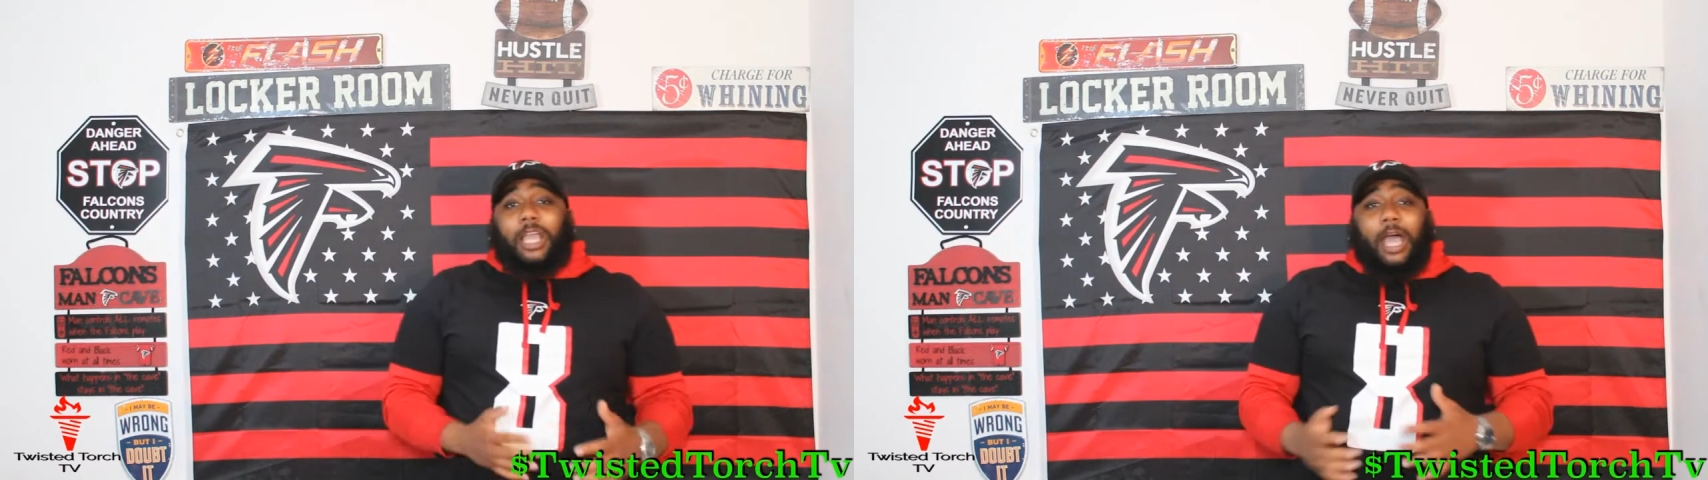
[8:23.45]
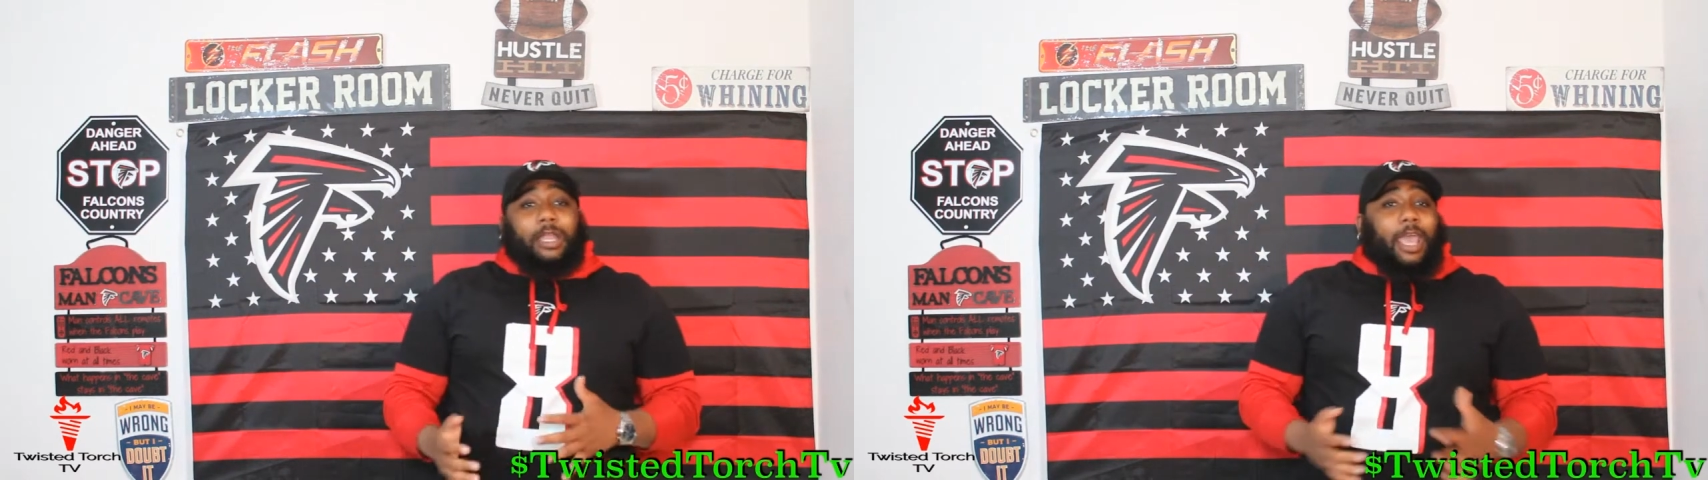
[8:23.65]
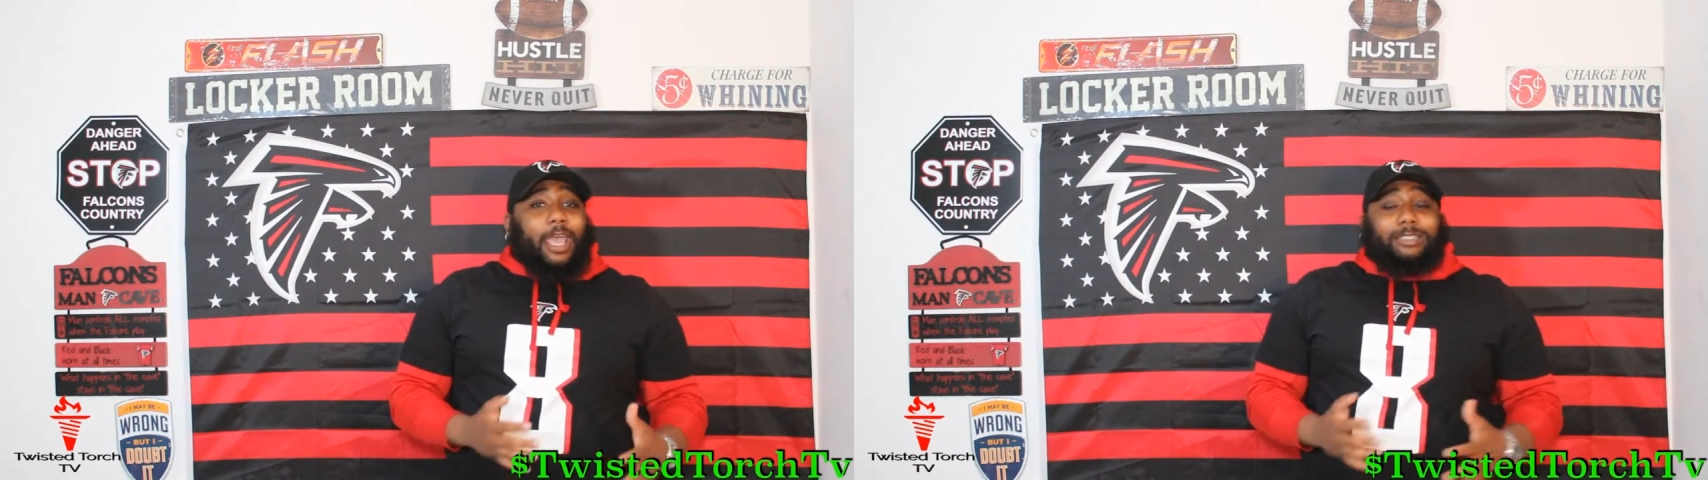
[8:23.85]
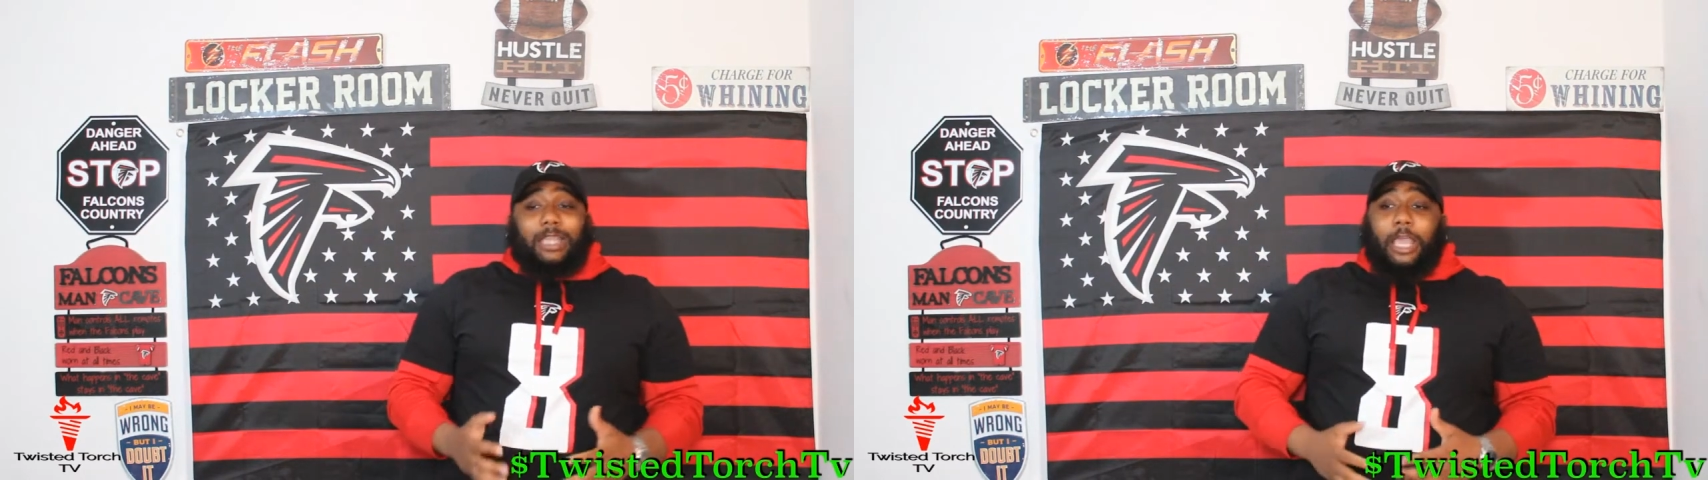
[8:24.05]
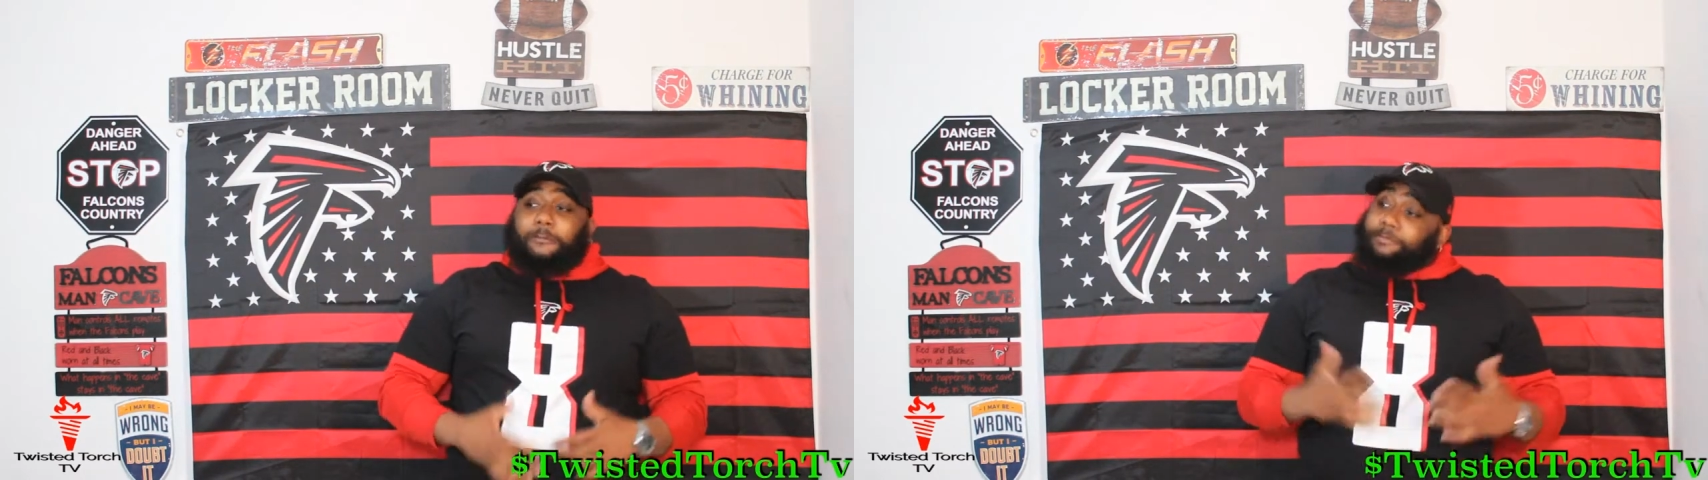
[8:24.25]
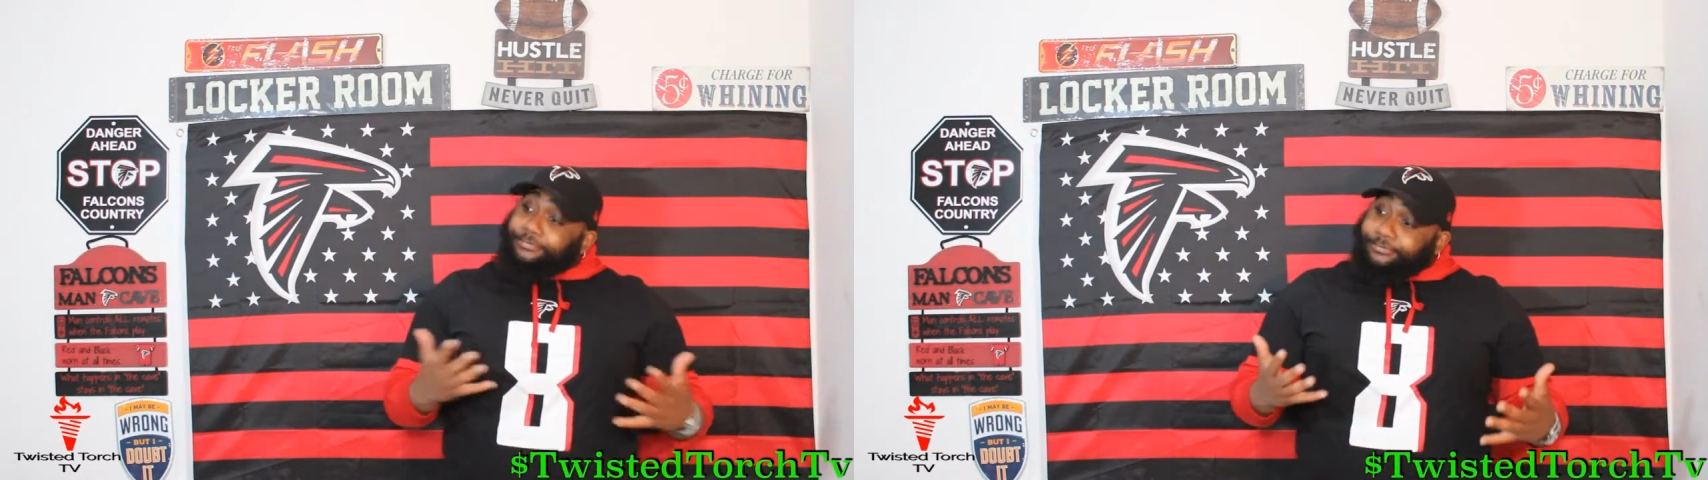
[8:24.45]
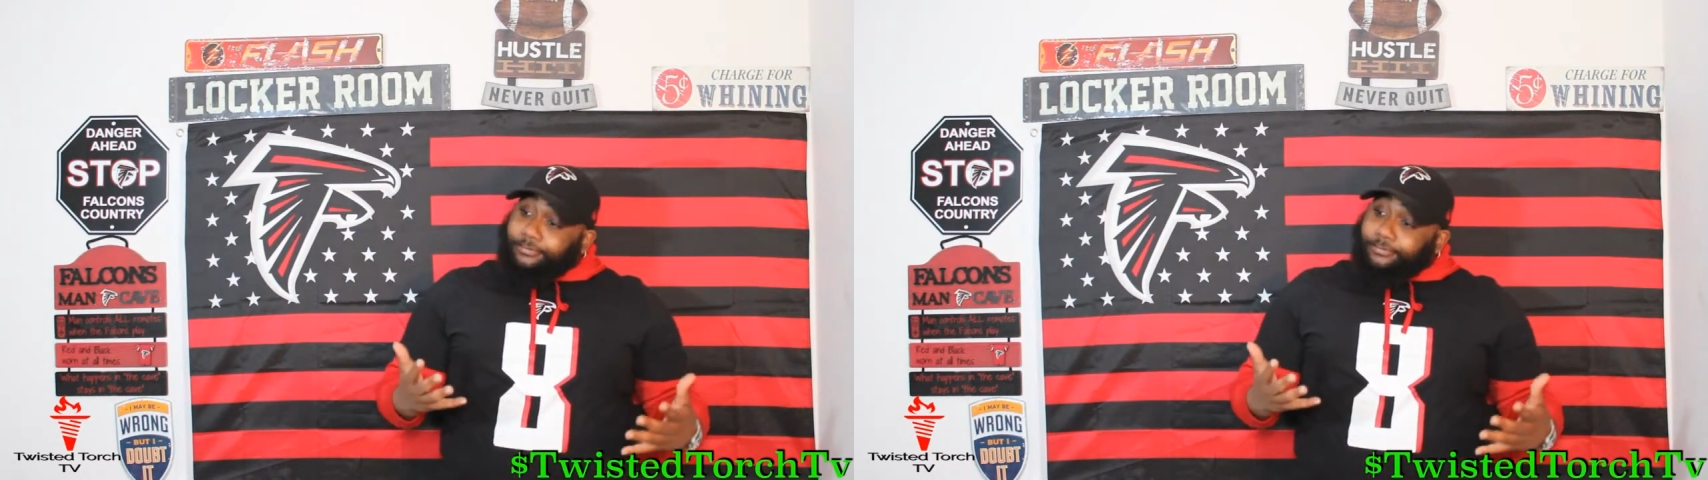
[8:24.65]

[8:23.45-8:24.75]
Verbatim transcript: kind of has that